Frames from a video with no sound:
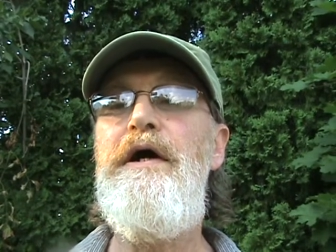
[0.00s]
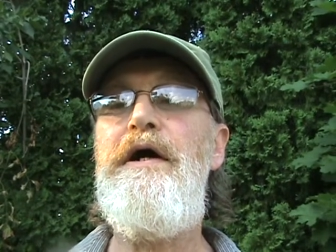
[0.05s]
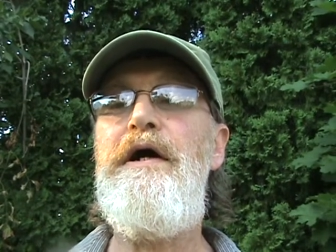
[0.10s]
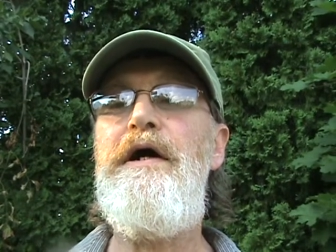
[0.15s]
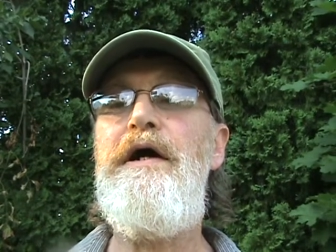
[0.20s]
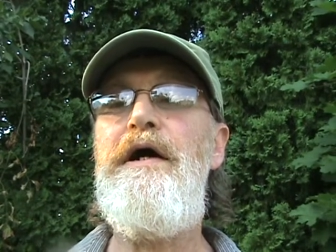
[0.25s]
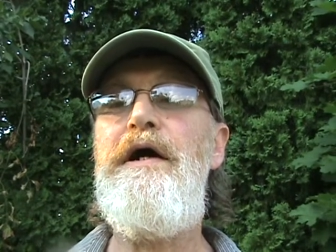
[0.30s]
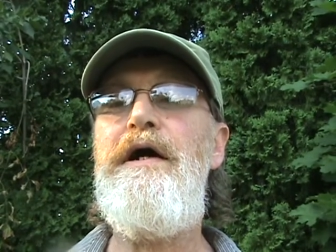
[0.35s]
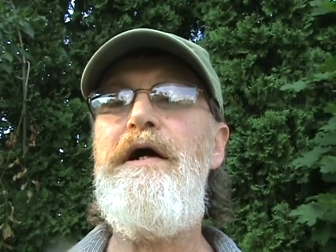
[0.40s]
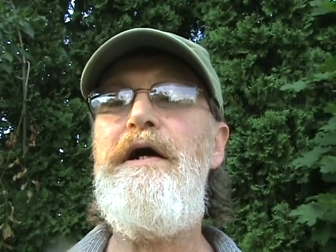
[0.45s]

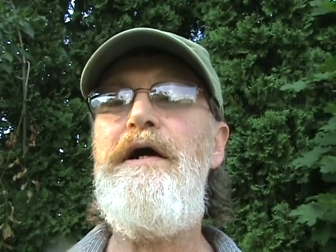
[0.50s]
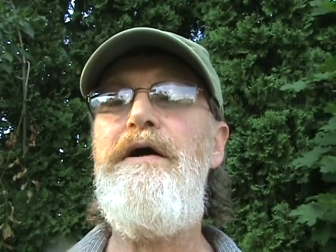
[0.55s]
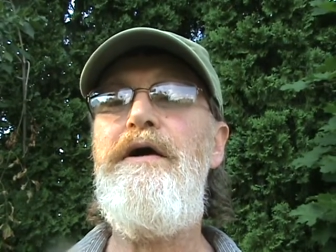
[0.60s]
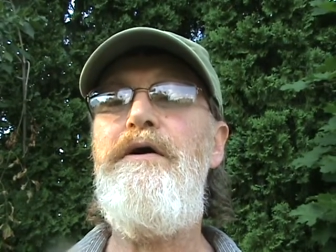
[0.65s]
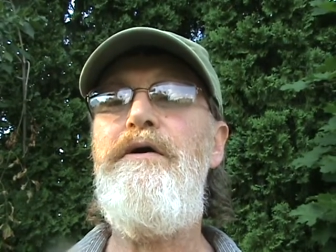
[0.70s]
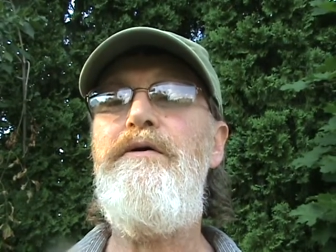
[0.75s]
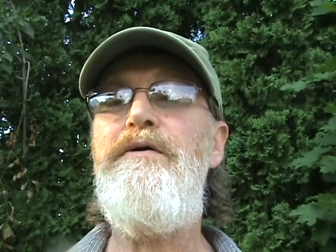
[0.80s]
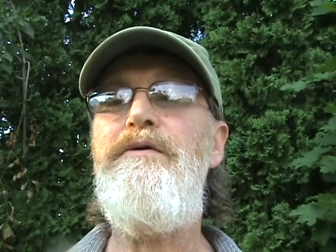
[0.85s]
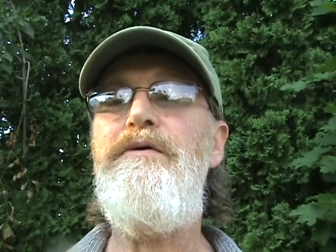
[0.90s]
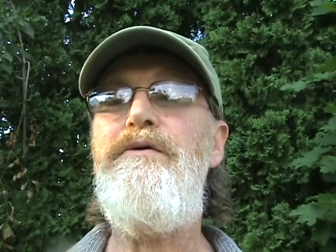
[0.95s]

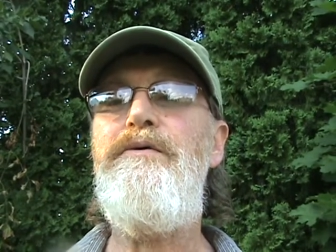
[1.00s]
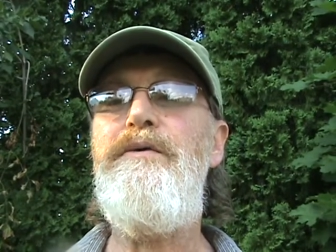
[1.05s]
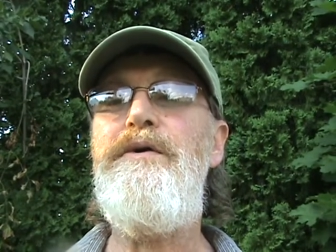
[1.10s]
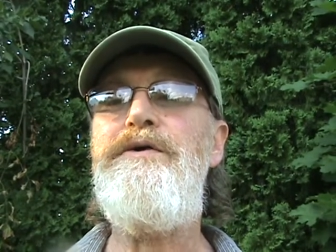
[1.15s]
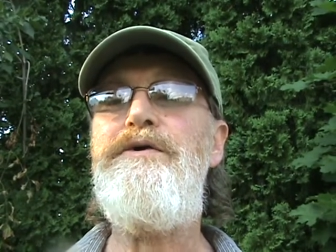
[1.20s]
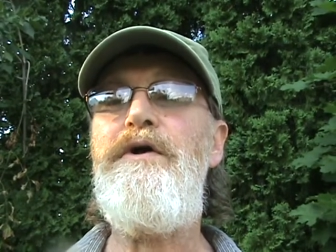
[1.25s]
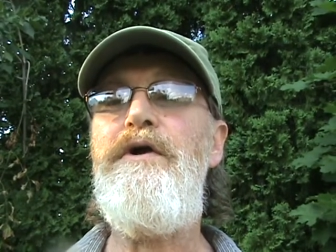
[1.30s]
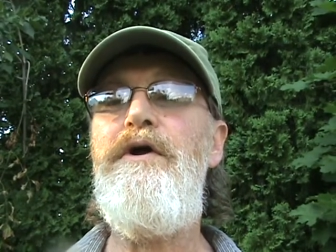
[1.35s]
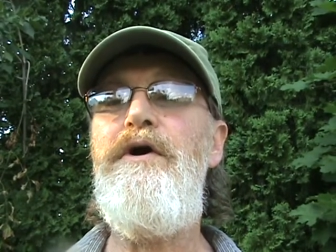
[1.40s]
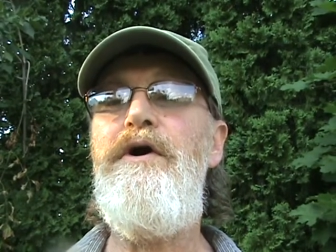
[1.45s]
uh,
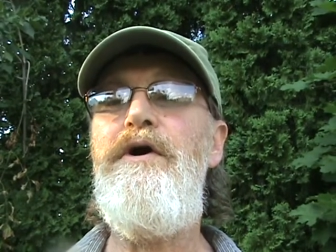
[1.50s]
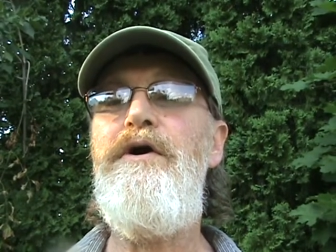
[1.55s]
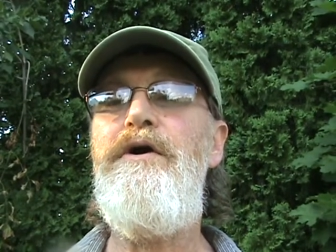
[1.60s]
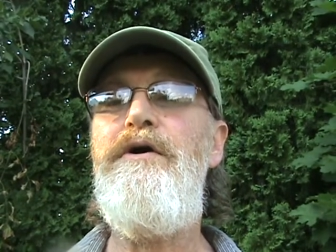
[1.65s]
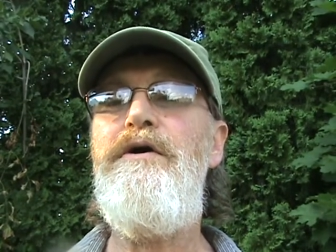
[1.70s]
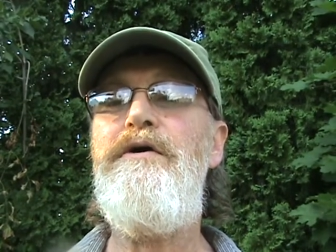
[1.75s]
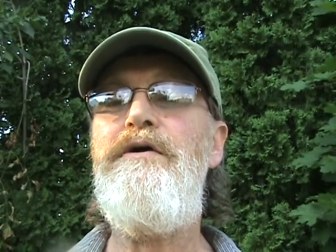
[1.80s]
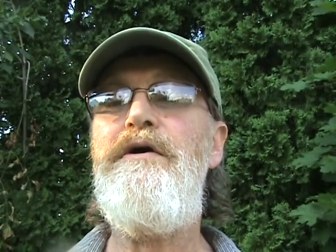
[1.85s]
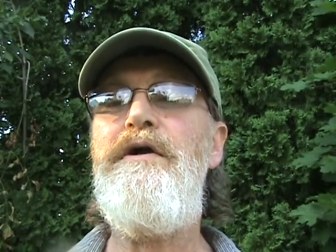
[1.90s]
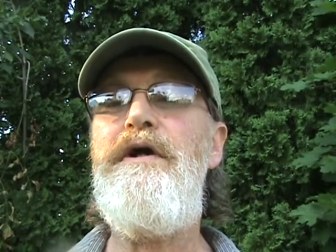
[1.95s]
went
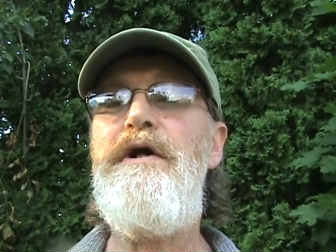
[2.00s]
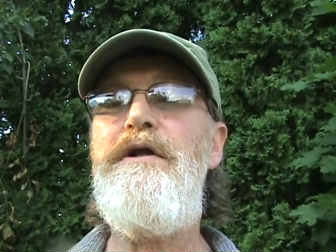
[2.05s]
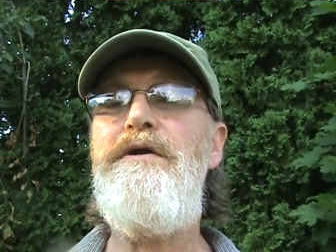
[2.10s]
along,